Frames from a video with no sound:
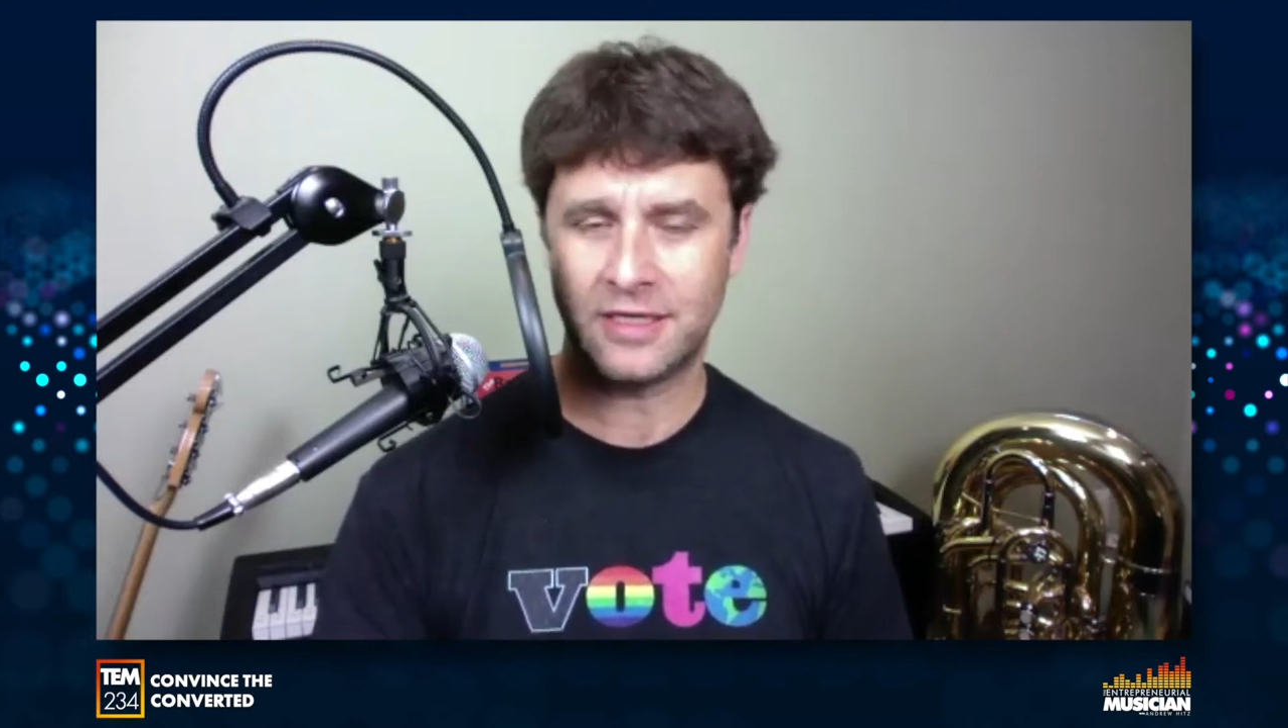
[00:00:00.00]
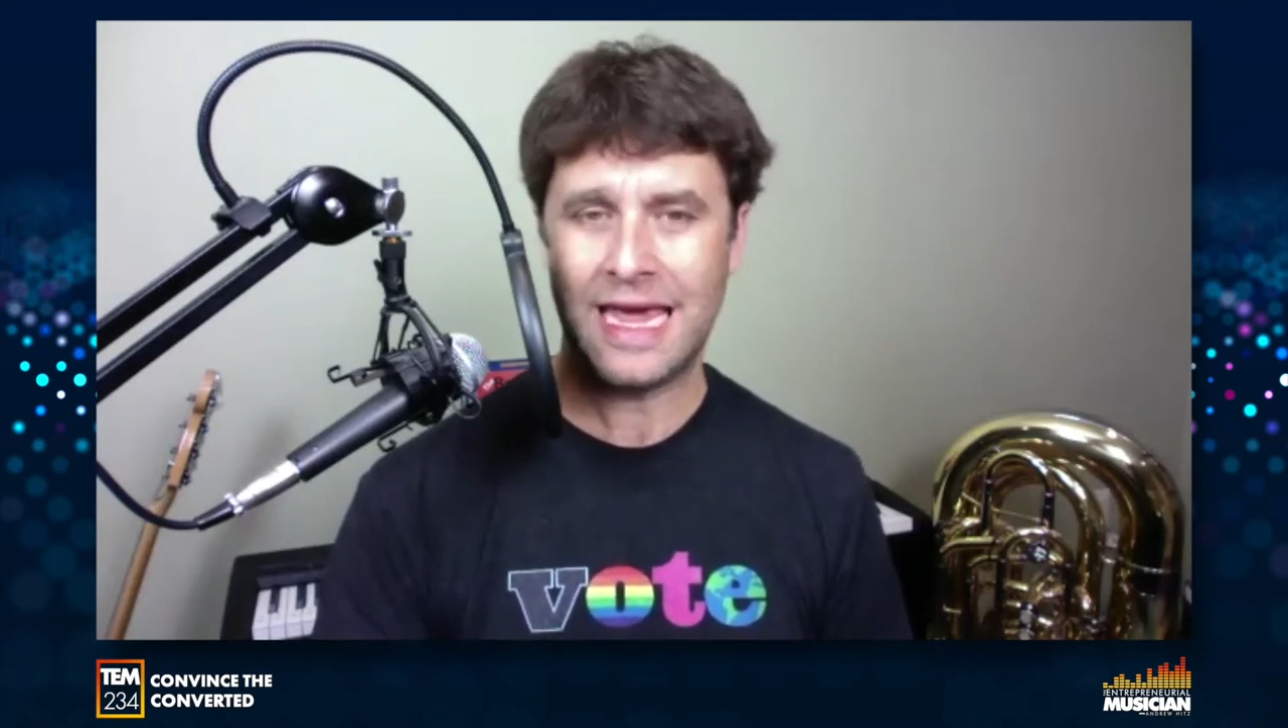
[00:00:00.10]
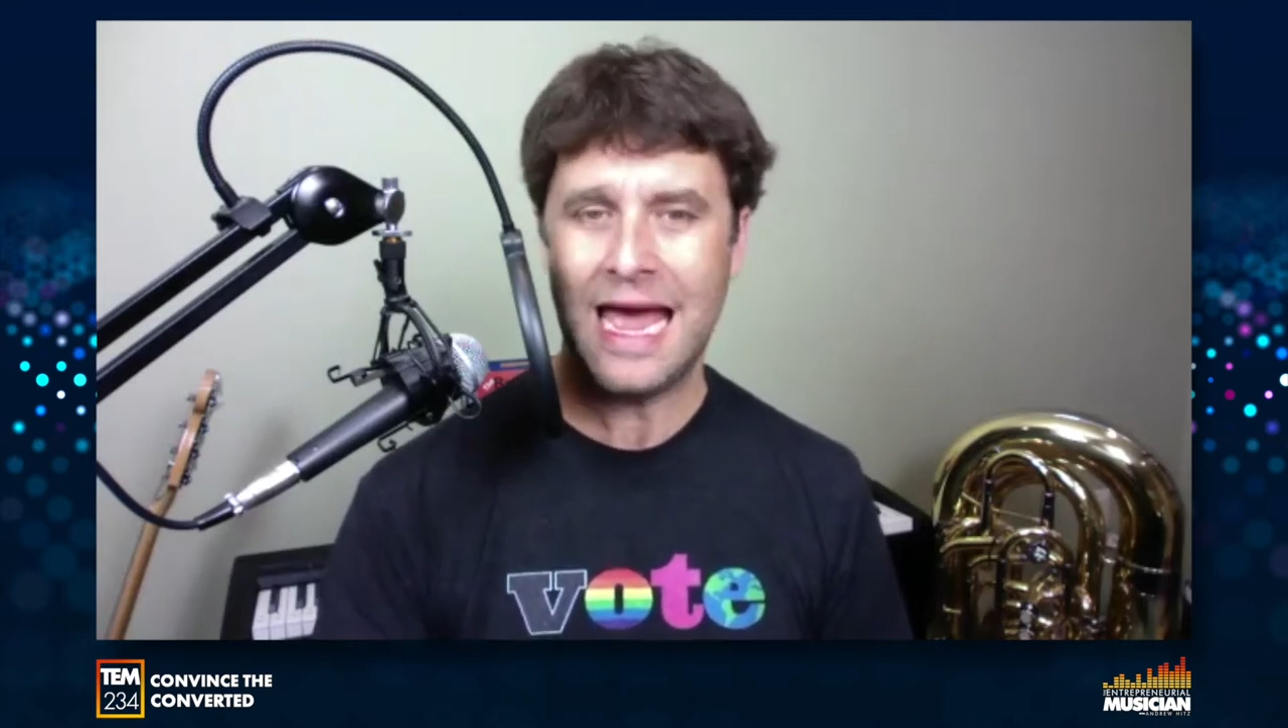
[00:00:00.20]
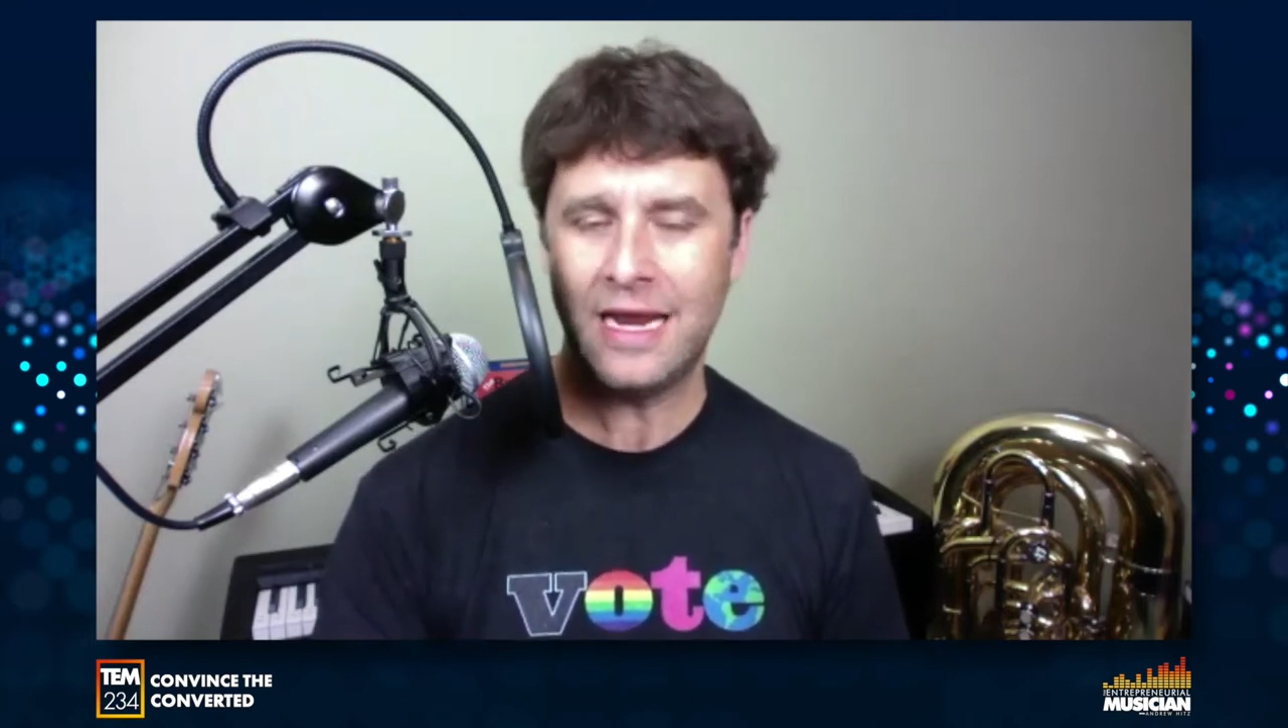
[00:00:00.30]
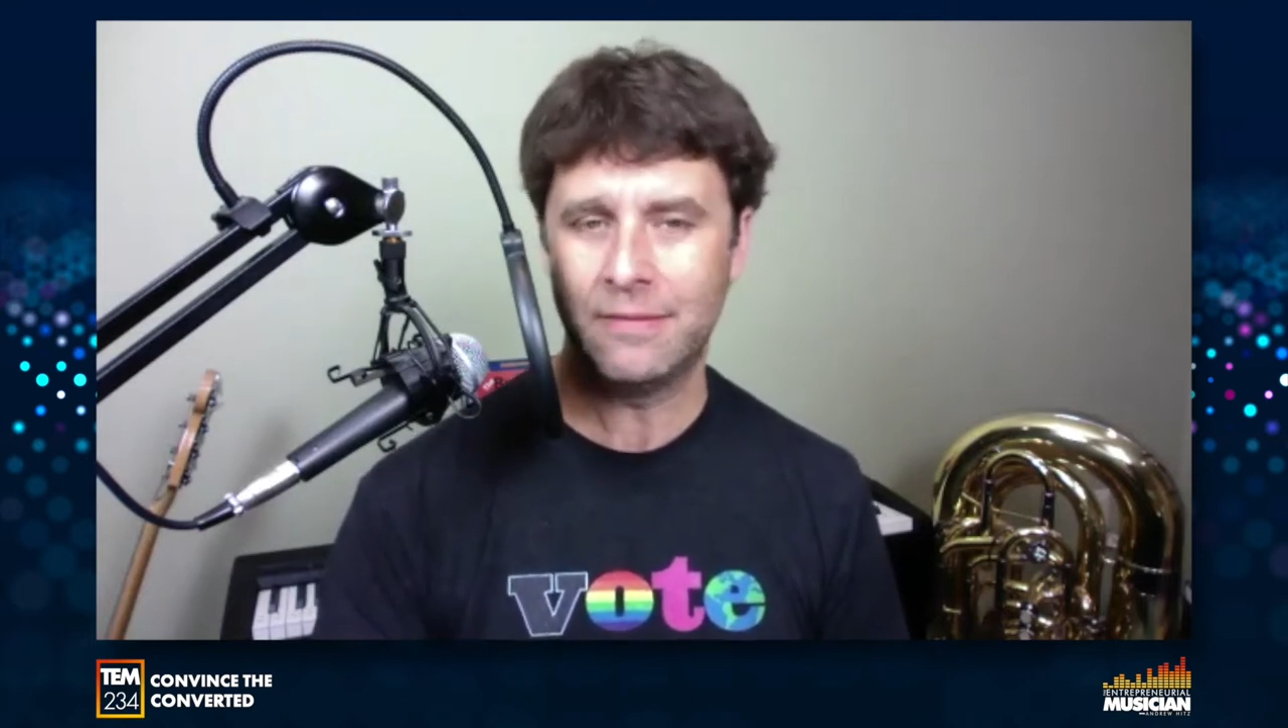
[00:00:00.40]

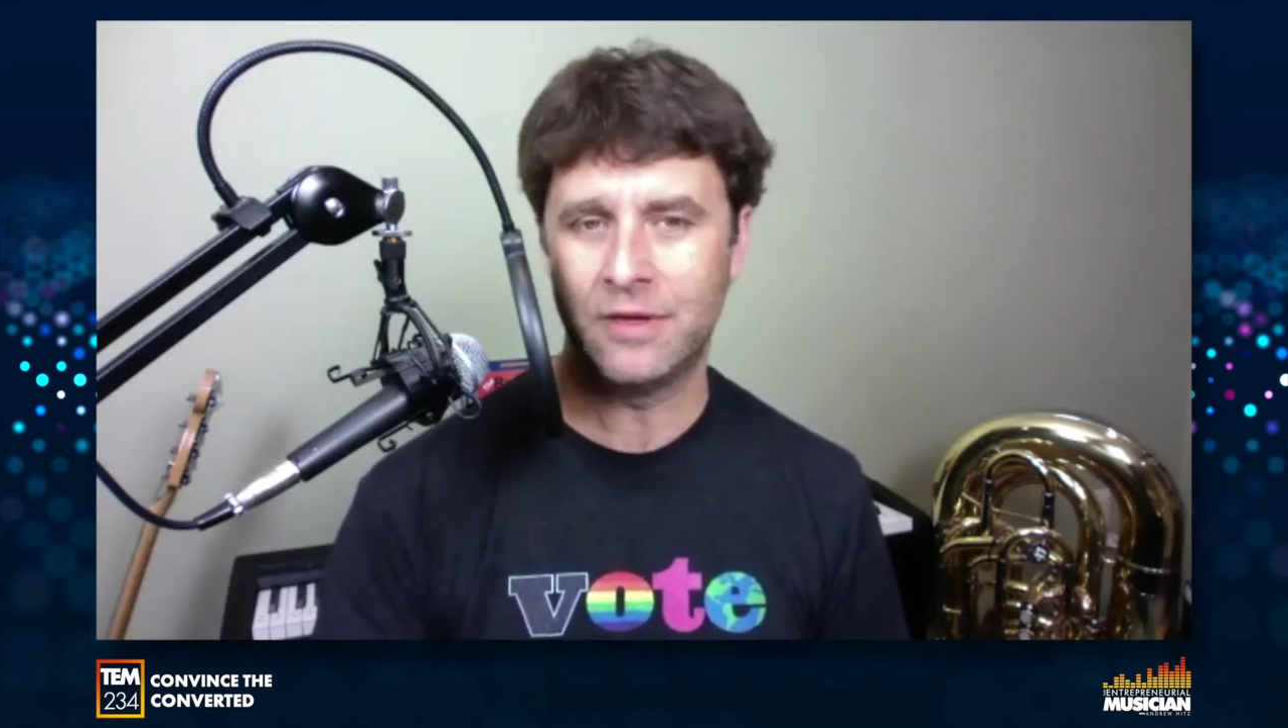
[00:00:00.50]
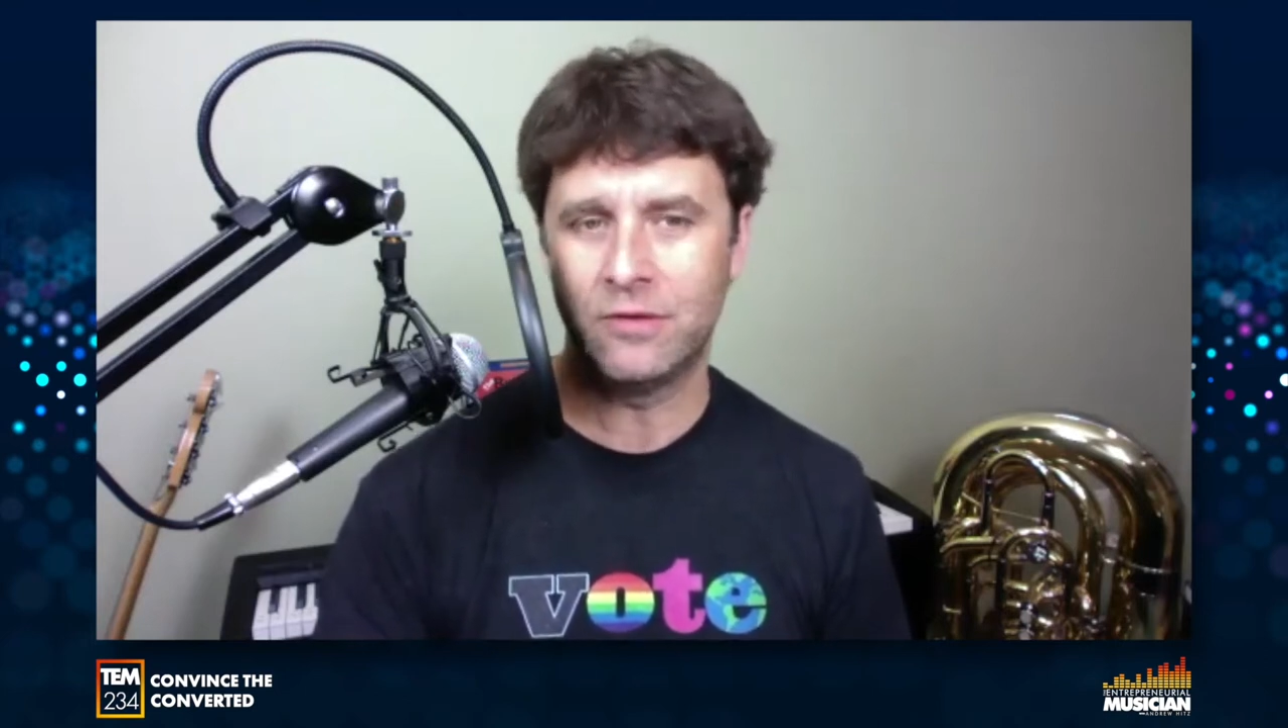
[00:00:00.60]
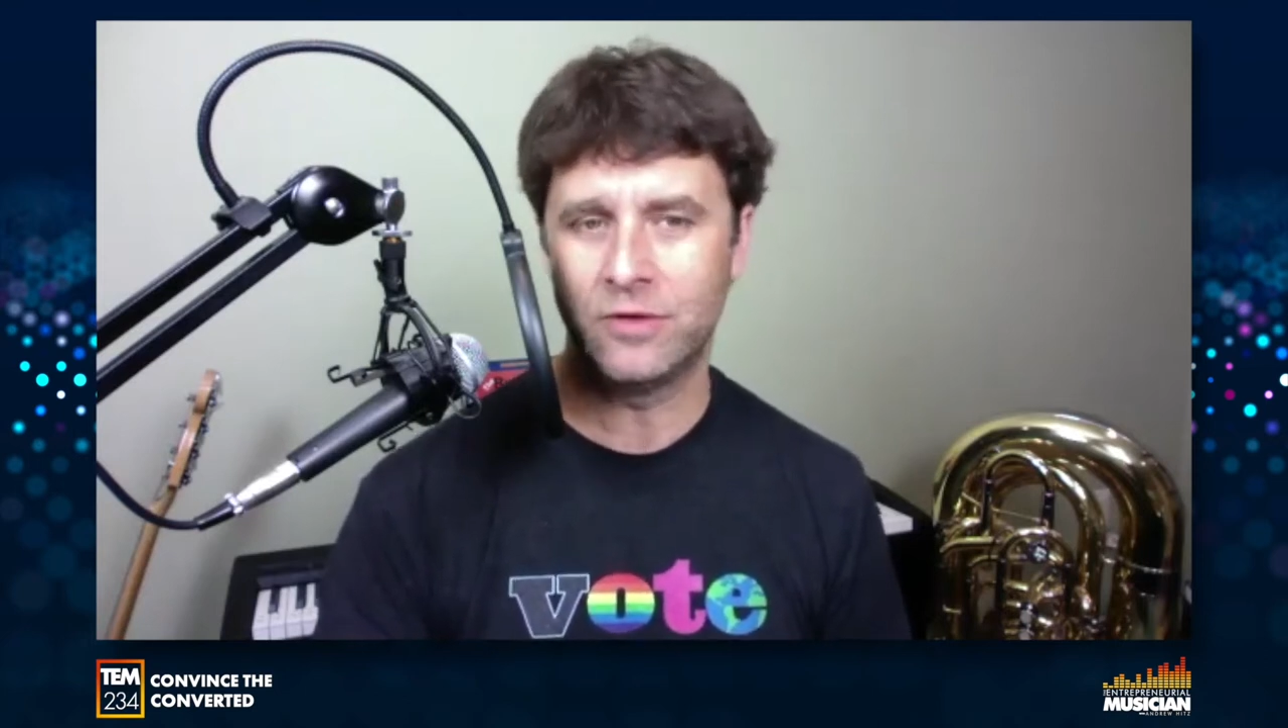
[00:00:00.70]
Academy,